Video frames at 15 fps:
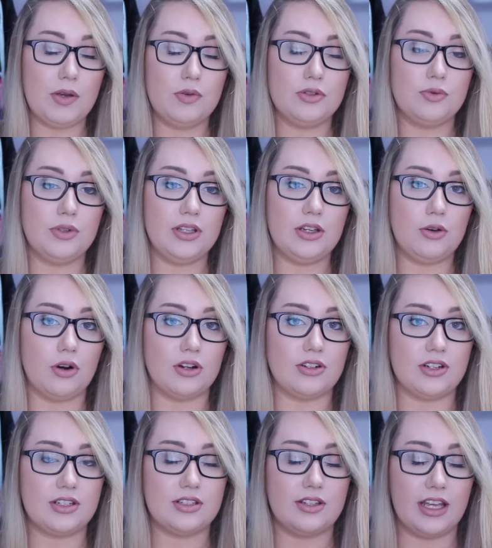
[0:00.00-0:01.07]
It was really
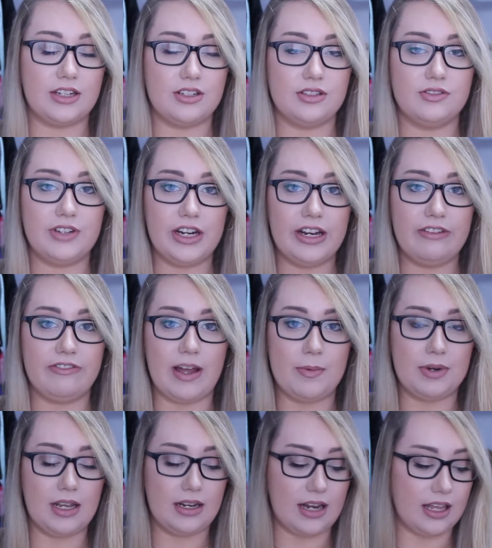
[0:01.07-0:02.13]
gorgeous, like just very
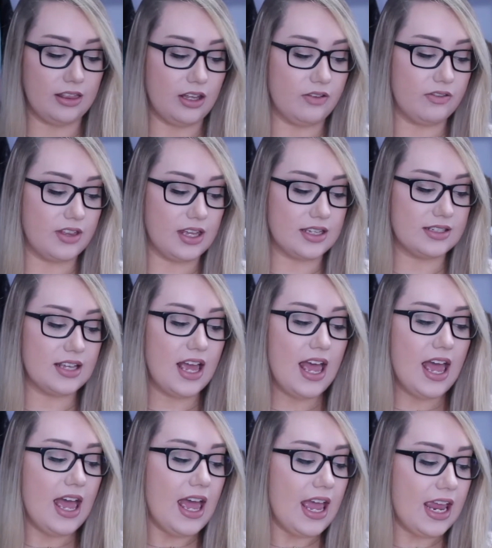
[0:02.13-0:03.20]
feminine. I love this.
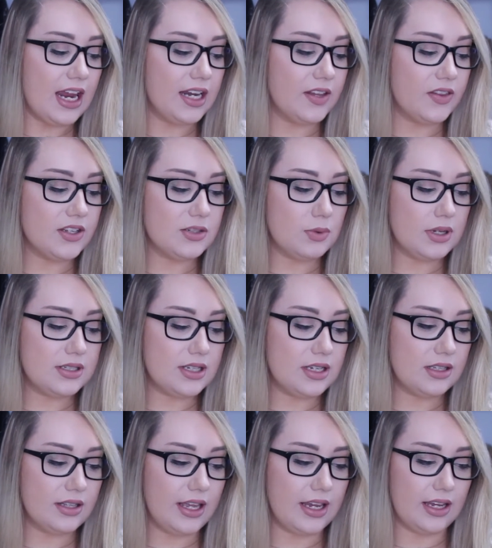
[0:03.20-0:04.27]
And this
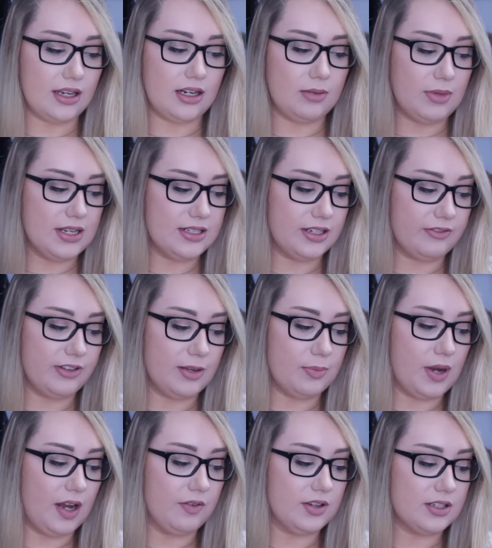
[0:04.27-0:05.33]
wasn't like an amazing flip,
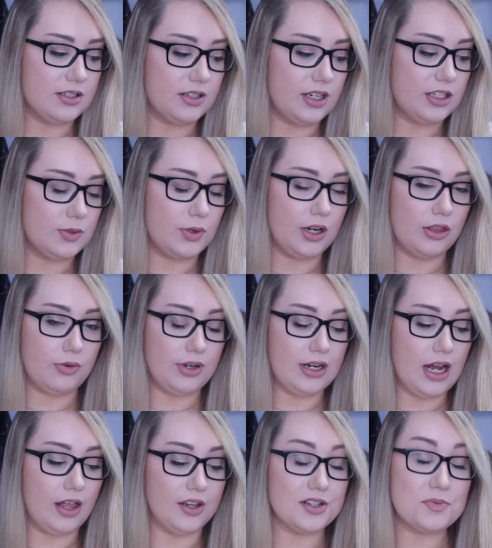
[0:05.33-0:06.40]
obviously, twenty-three
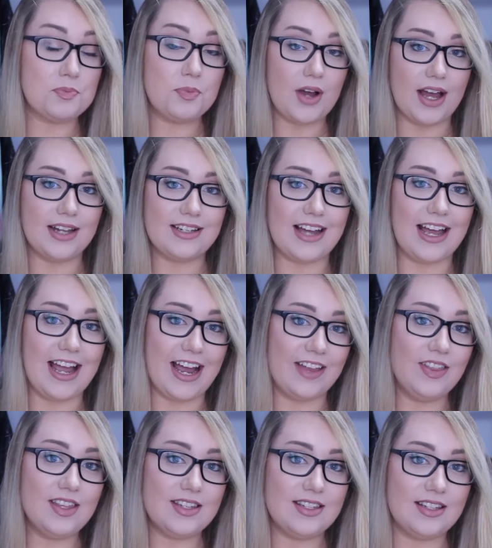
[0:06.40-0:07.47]
dollars, but I
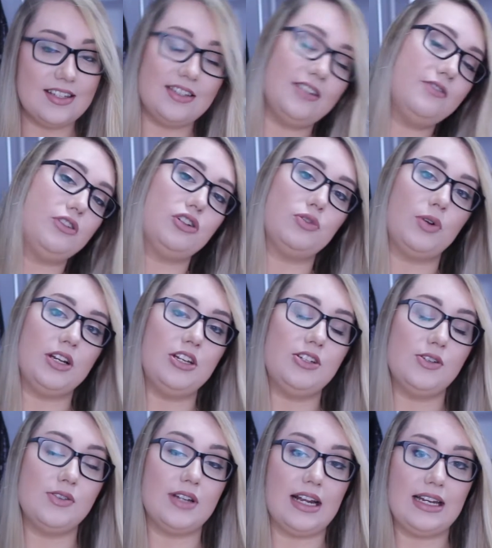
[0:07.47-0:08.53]
had this listed for
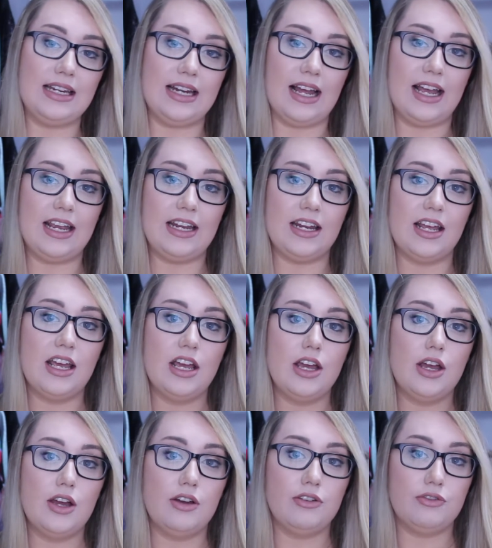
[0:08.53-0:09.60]
twenty-two ninety-nine
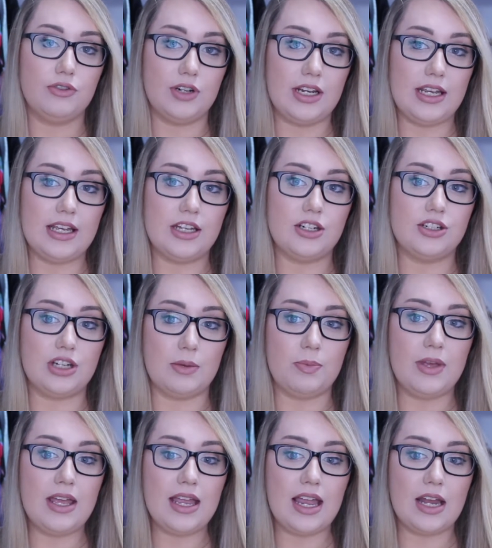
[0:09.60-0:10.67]
free
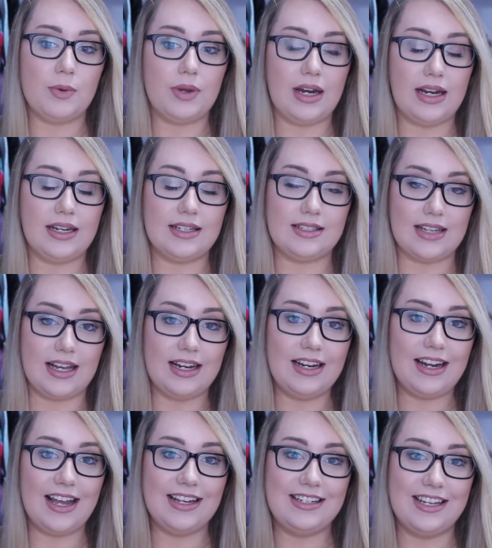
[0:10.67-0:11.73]
shipping, and when I
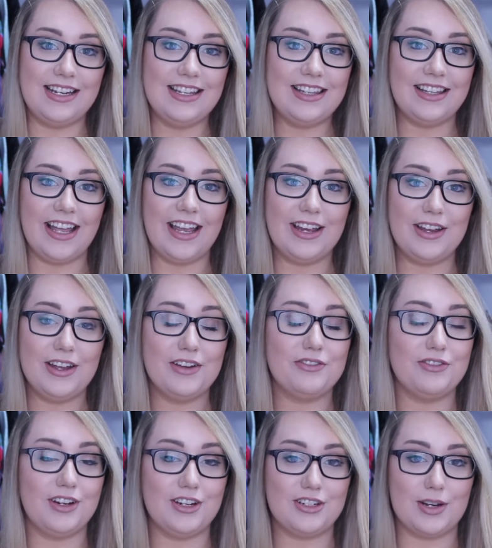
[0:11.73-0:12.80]
decided I didn't like
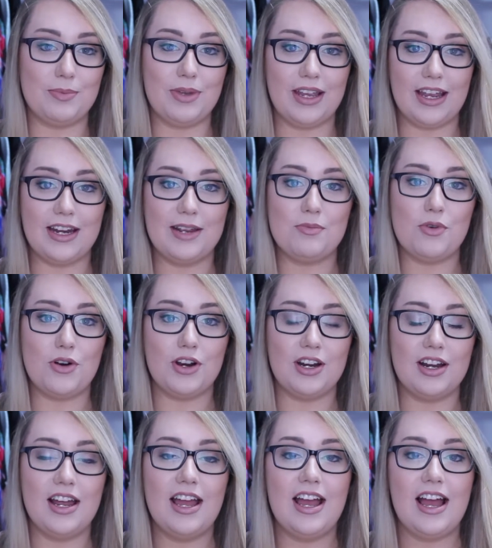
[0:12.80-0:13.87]
free shipping
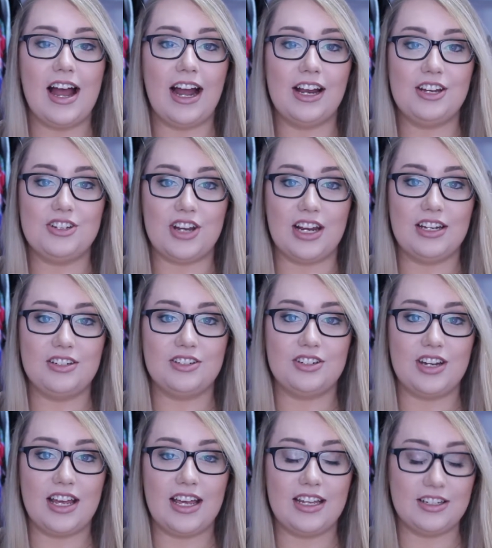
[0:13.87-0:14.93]
anymore, I
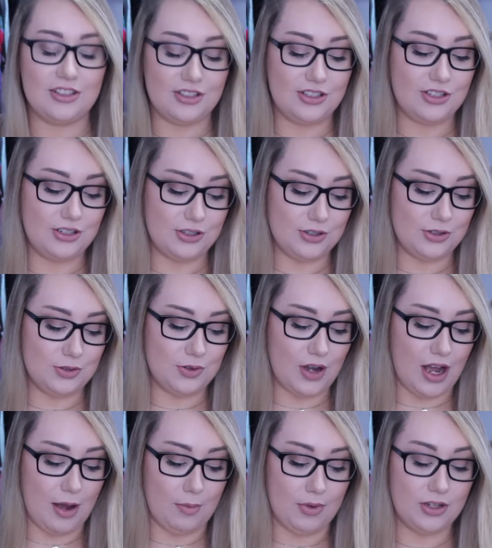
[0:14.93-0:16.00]
changed it to
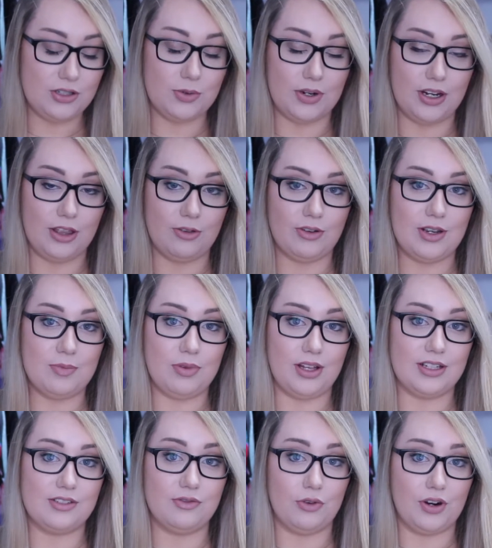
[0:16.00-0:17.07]
um, twenty-three dollars
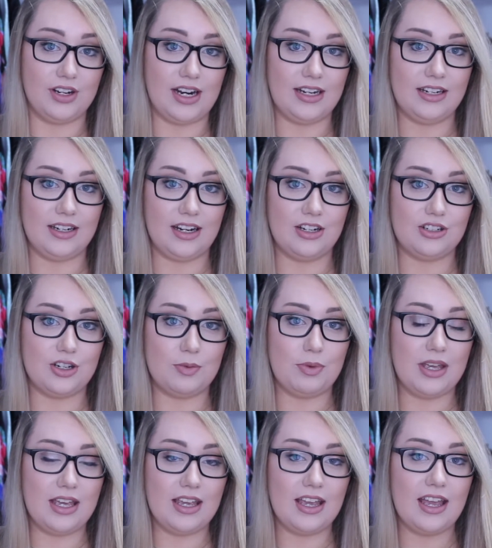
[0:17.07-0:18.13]
plus four ninety-nine
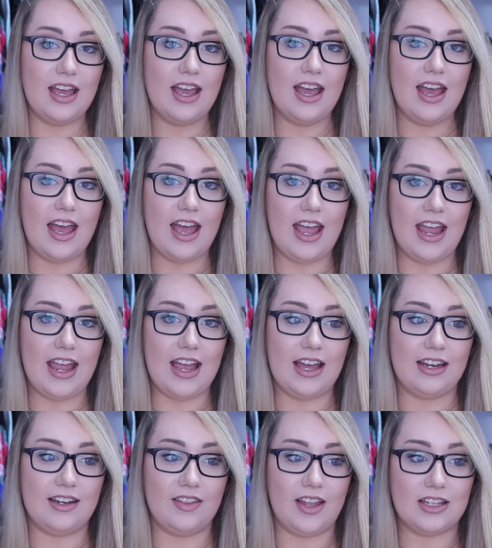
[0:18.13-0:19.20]
shipping,
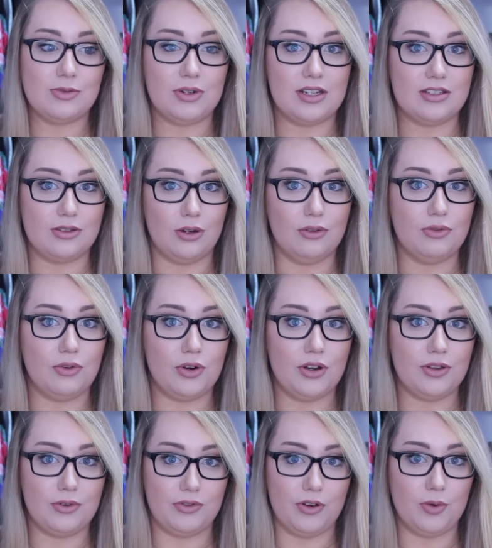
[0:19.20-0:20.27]
and that's what it sold for,
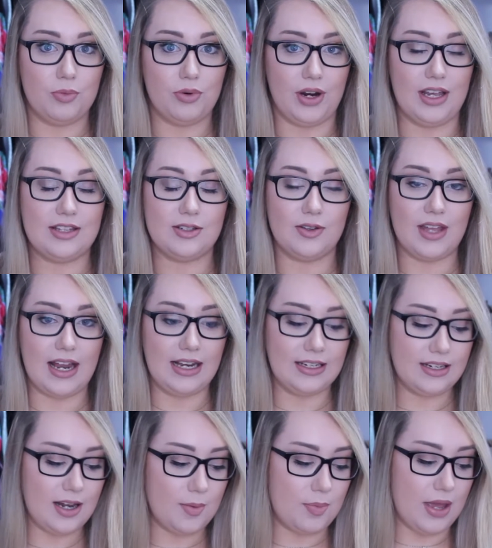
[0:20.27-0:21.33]
the full price. So they
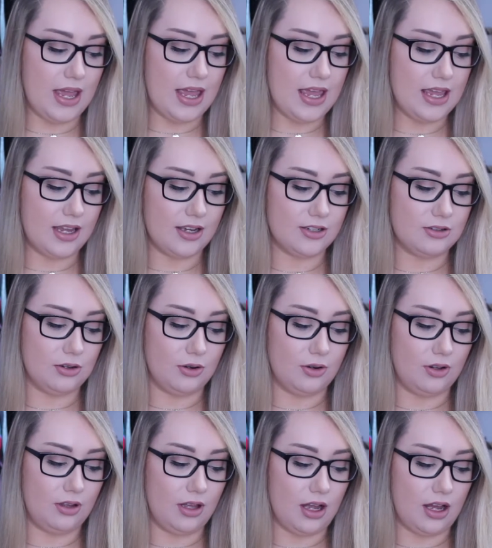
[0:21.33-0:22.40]
ended up paying a
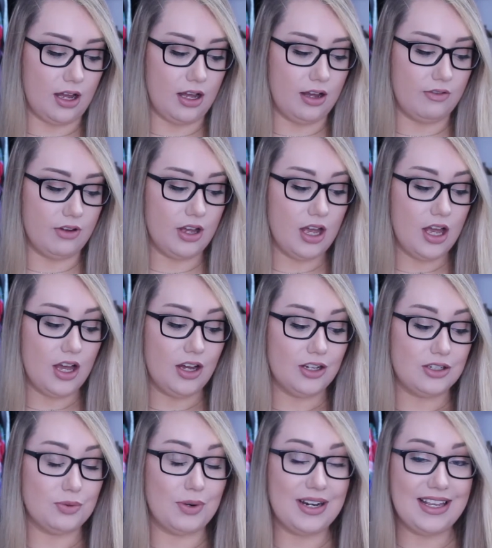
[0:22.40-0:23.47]
total of
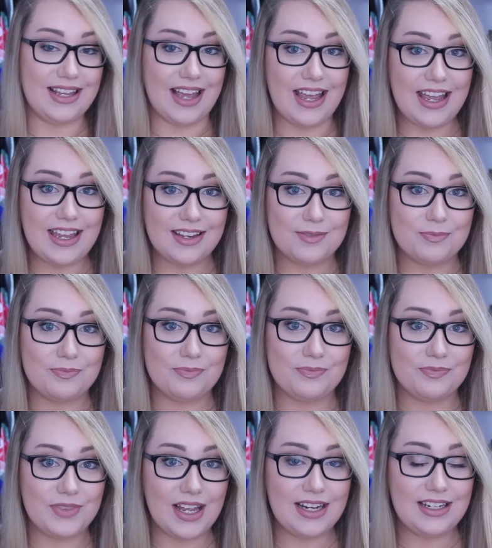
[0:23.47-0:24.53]
twenty-eight
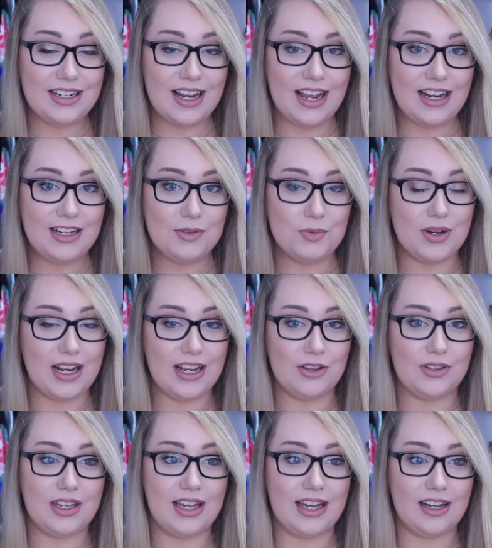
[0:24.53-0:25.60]
ninety-nine when I
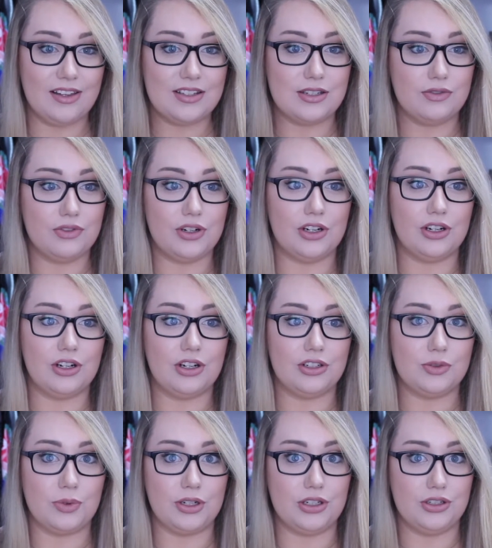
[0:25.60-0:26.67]
only had it listed for
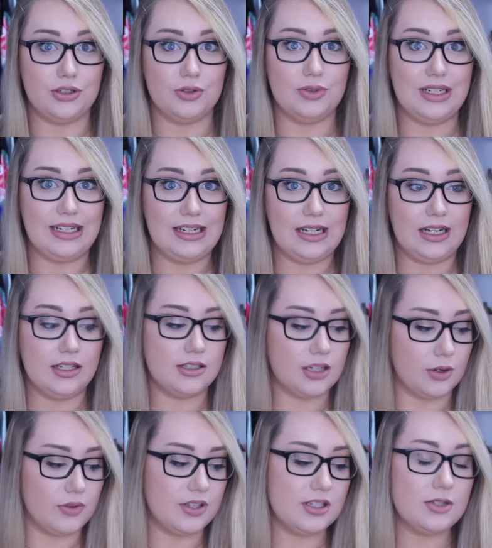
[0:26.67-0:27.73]
twenty-two ninety-nine.
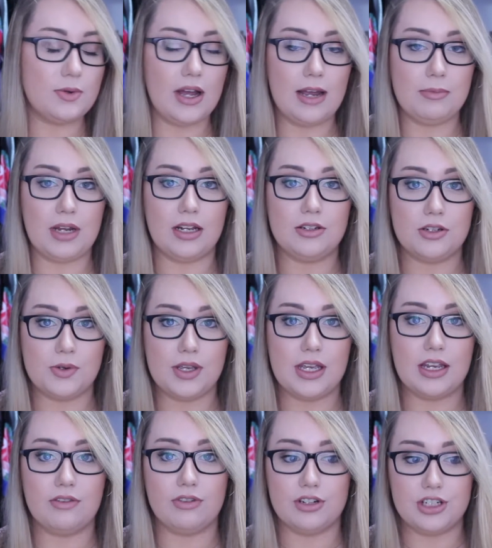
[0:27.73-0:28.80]
So this is why I'm not
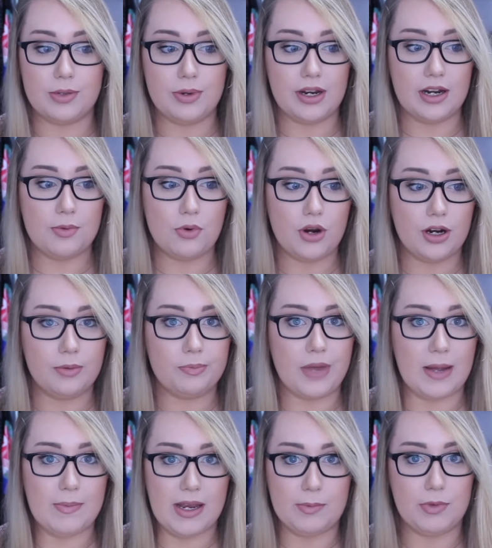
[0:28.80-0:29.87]
doing free shipping anymore.
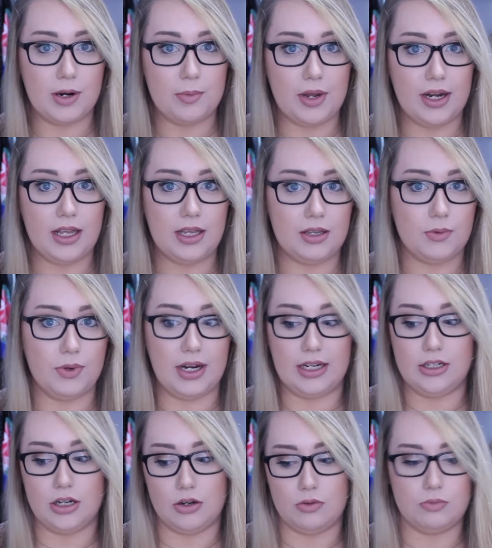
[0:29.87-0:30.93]
I make more money when I
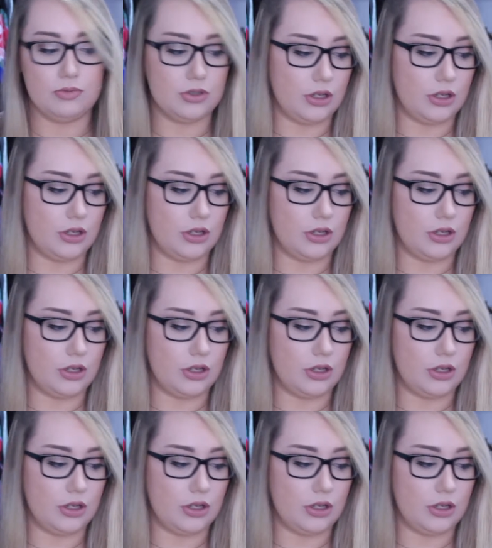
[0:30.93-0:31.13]
don't.